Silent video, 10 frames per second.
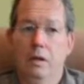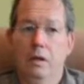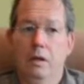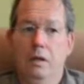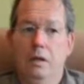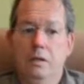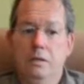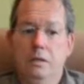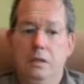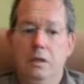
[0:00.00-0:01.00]
And it
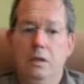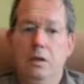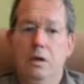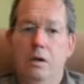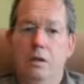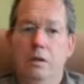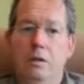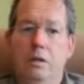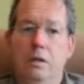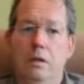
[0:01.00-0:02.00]
is the ninth
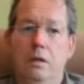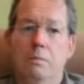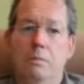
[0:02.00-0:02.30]
uh,